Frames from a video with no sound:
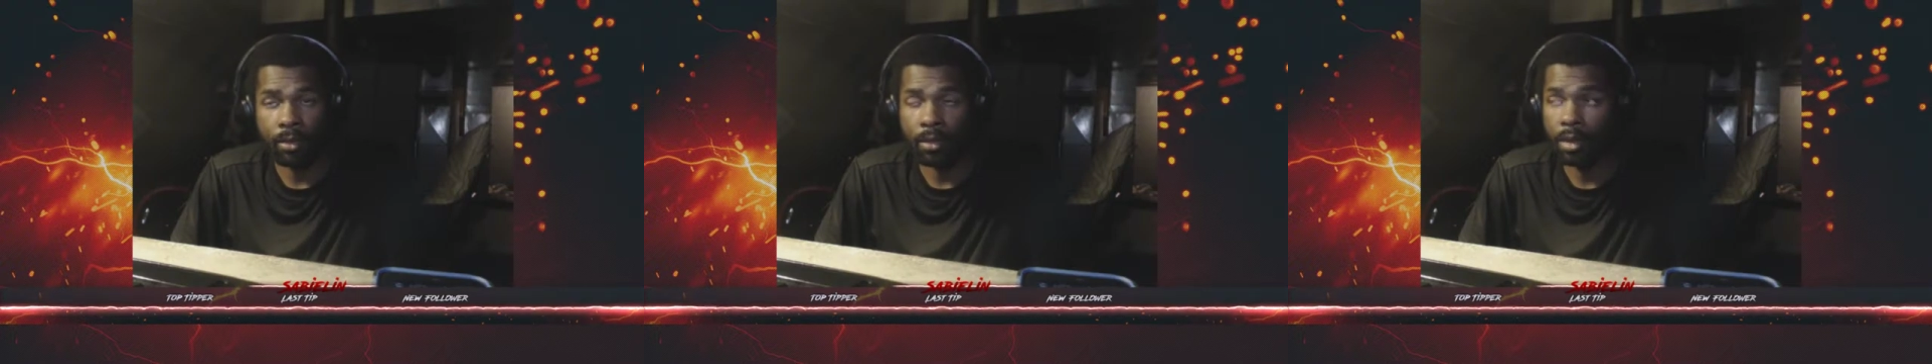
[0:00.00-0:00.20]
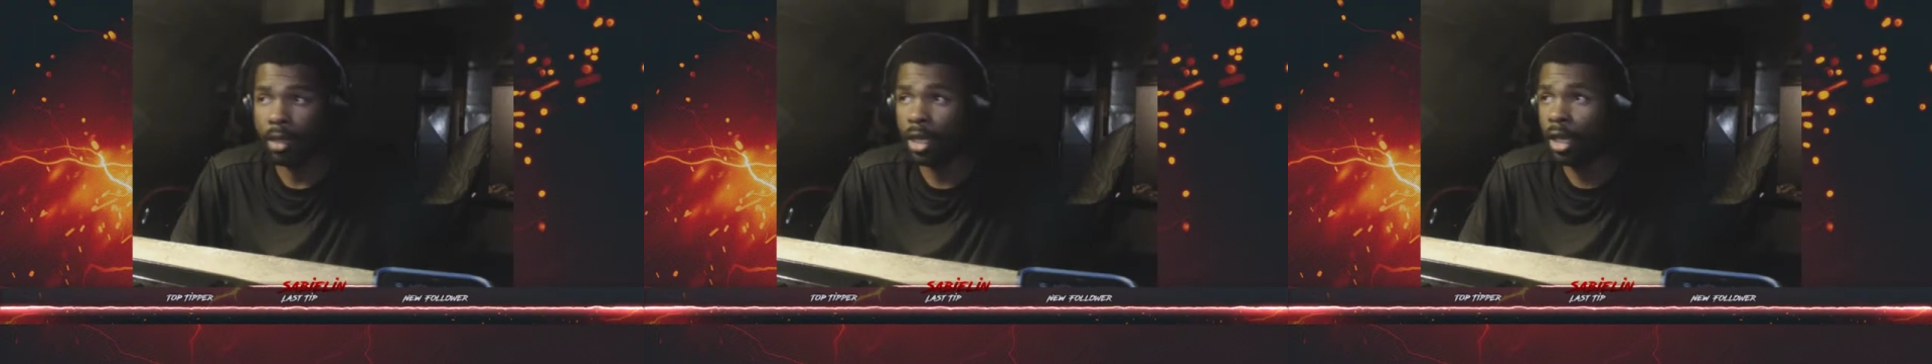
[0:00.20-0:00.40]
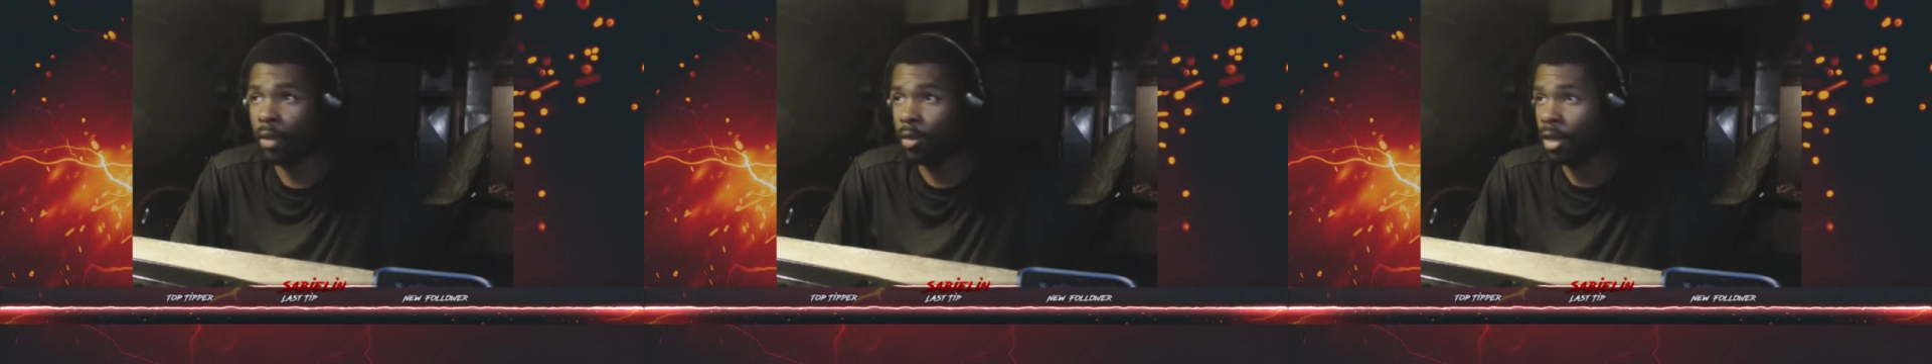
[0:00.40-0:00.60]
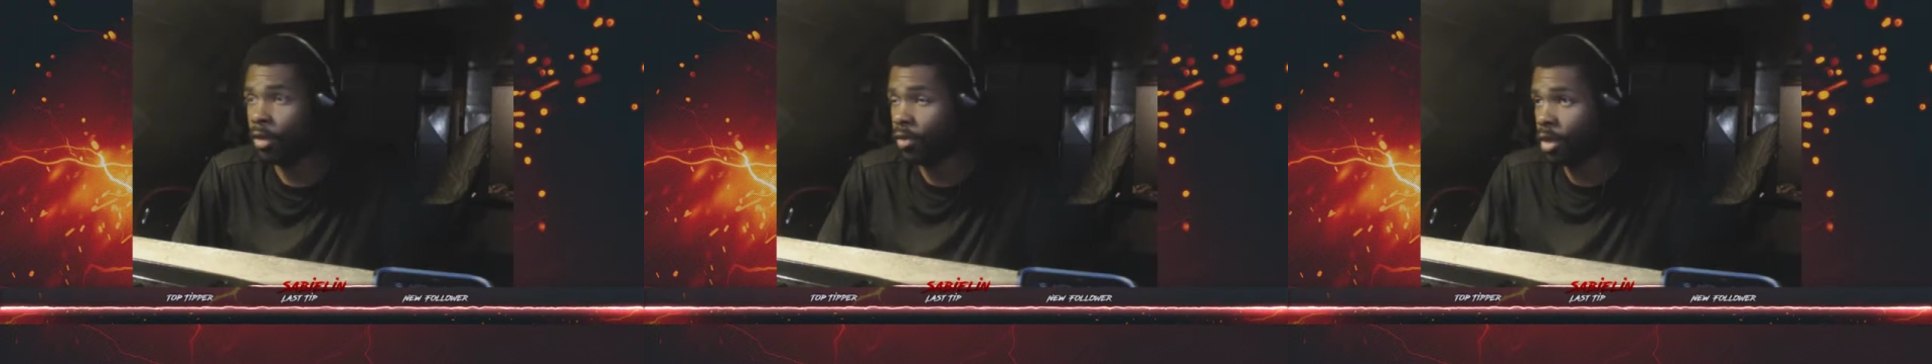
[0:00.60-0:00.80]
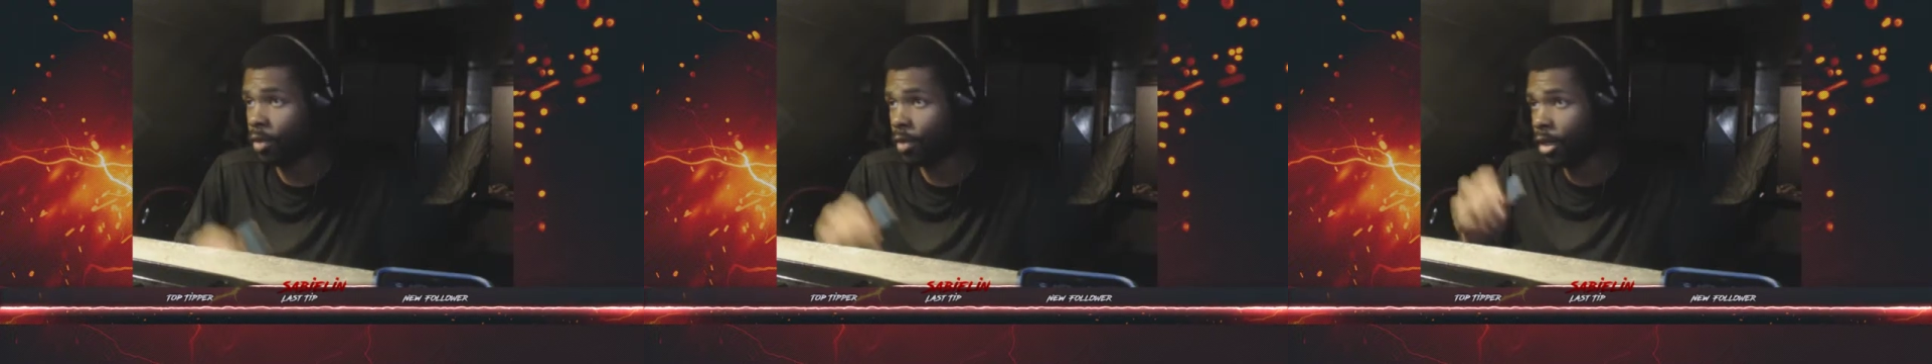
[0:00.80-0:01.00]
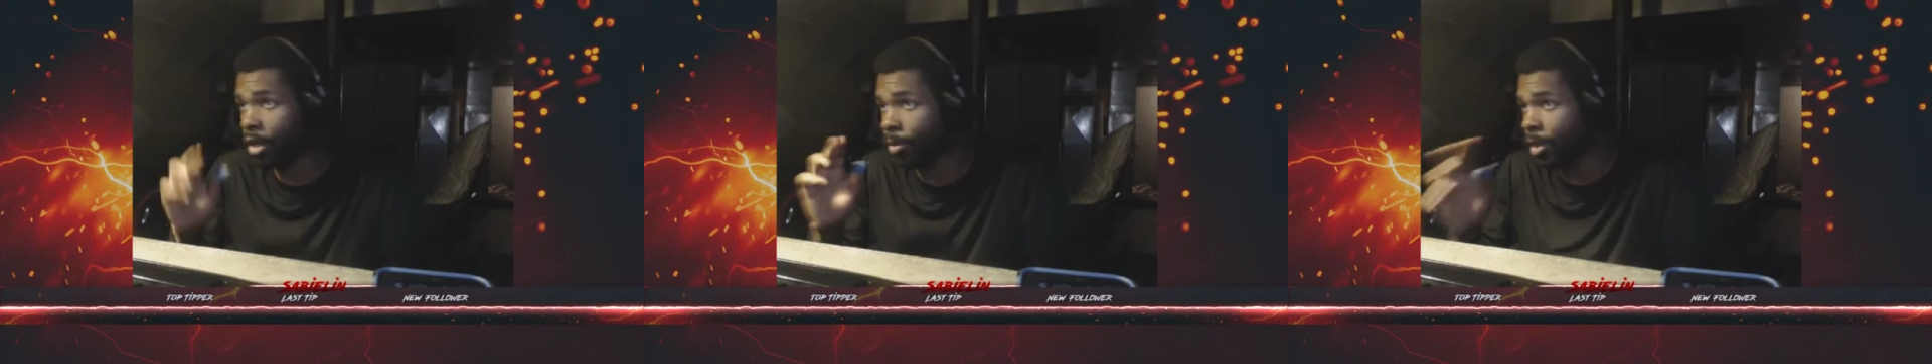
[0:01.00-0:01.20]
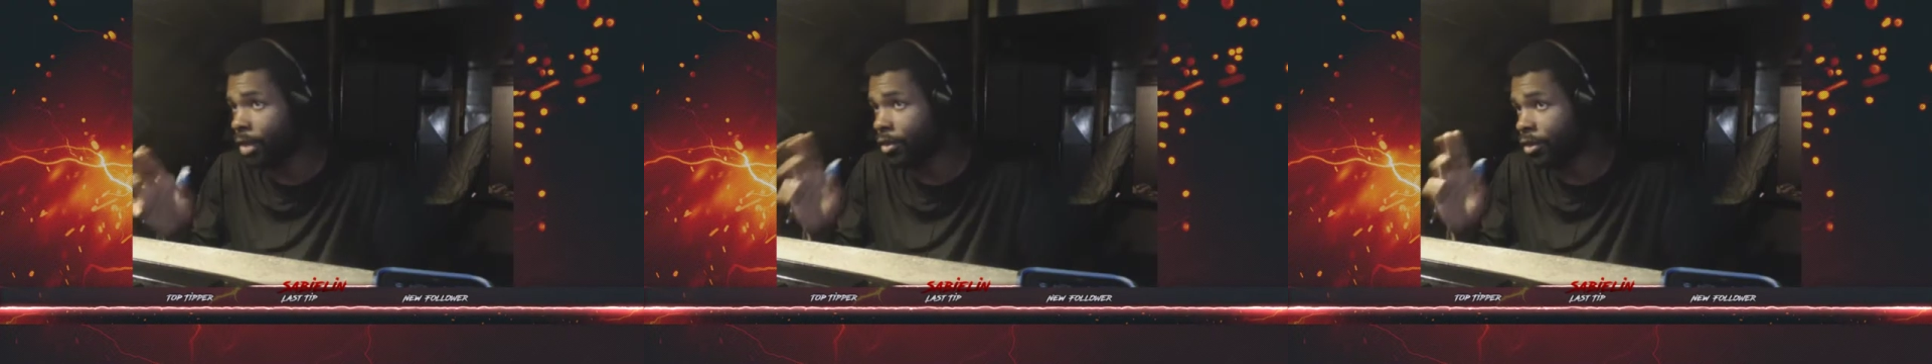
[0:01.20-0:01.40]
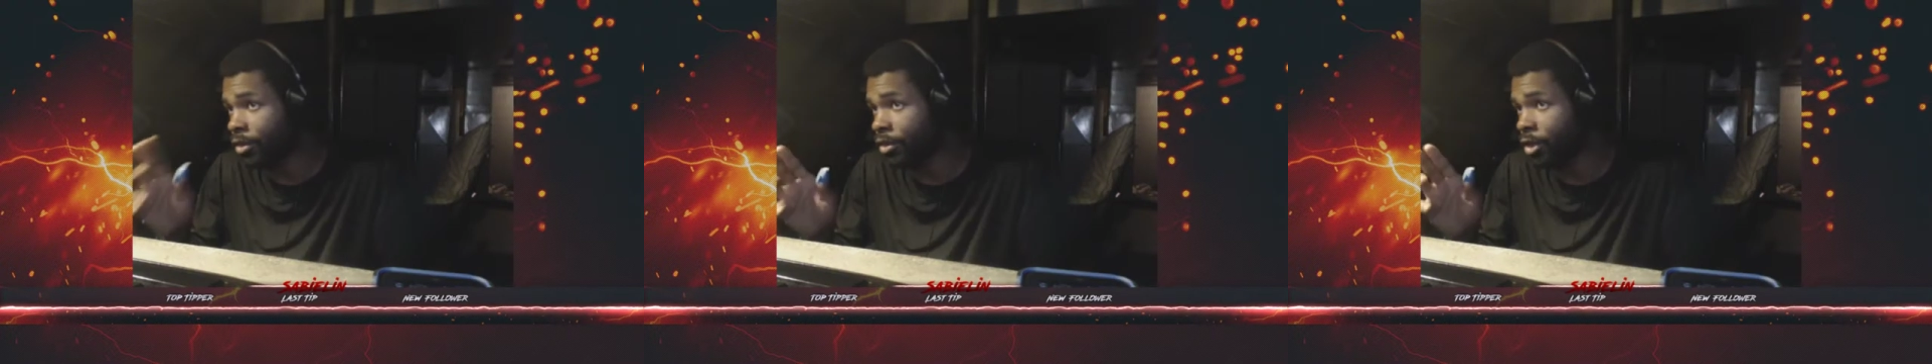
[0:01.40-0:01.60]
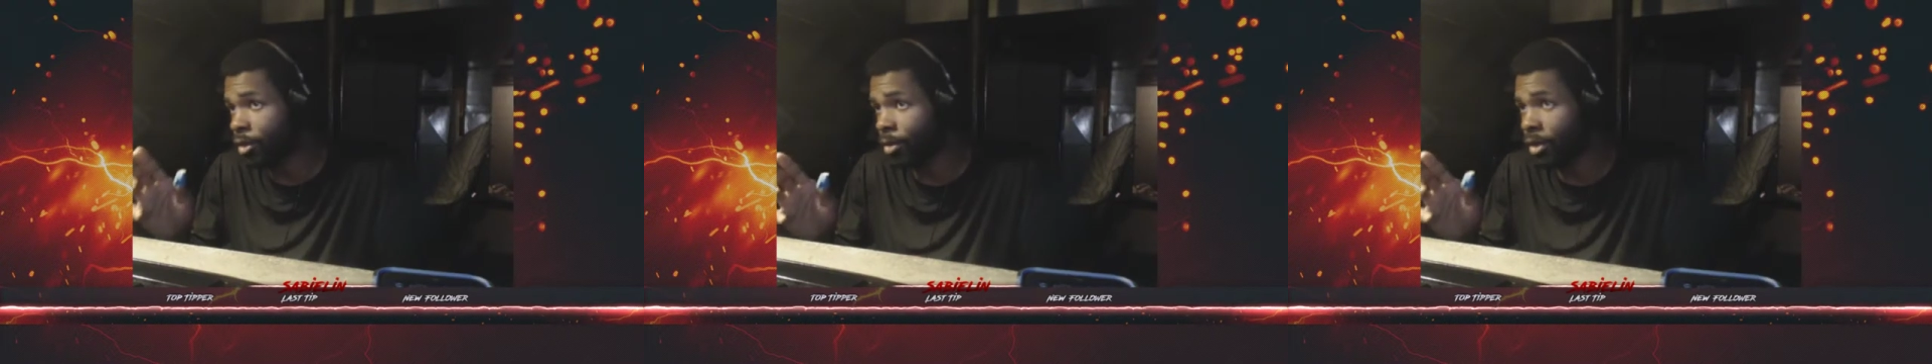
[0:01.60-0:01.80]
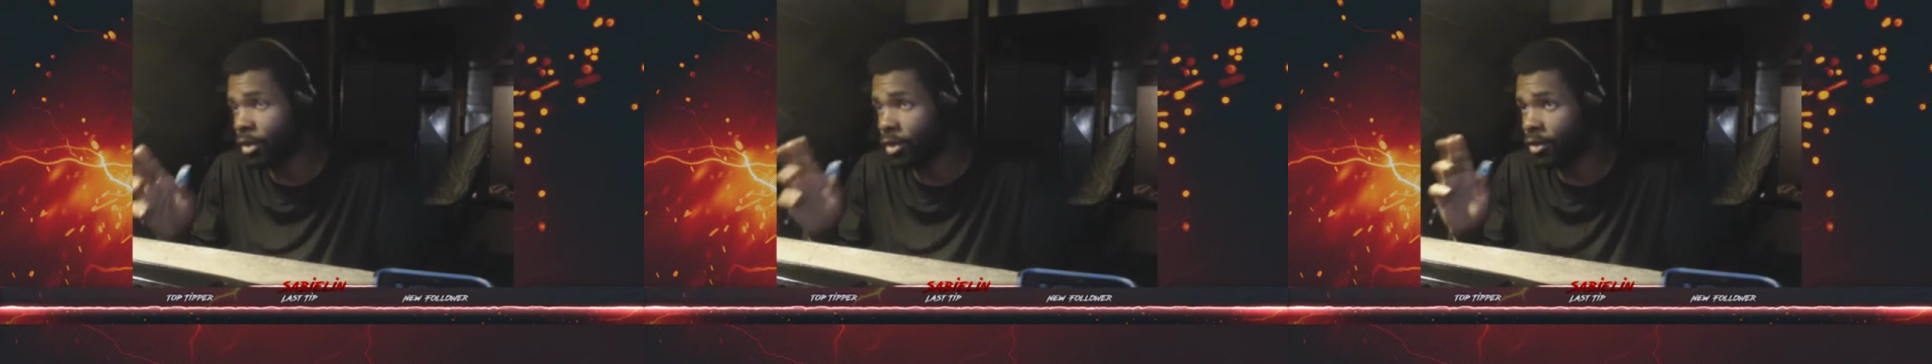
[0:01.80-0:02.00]
Now, whenever I read about the
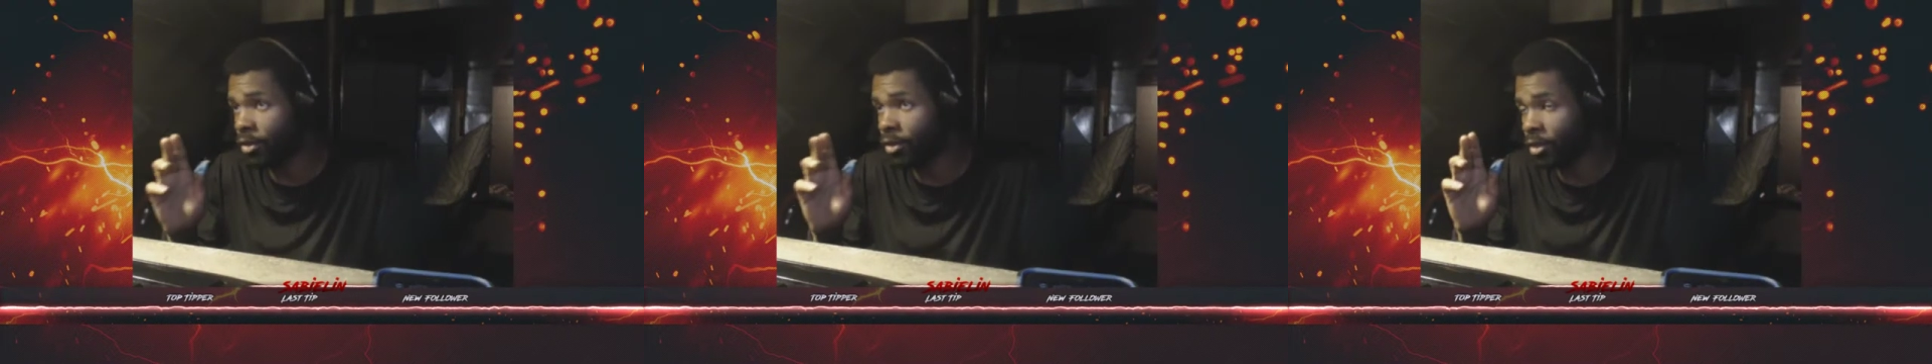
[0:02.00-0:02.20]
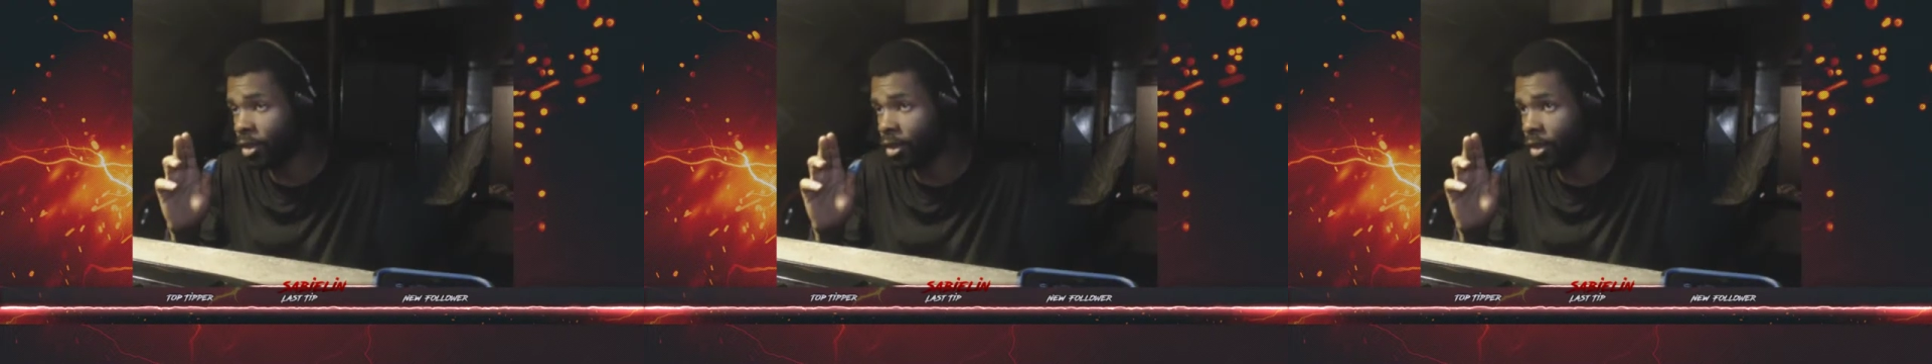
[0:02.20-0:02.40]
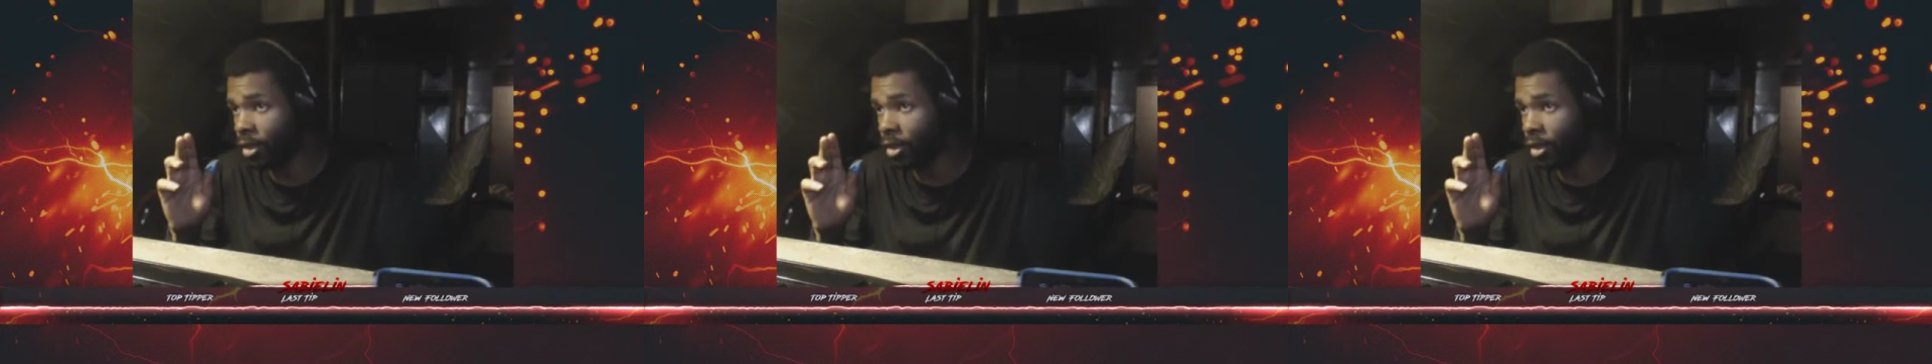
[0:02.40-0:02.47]
serpent, this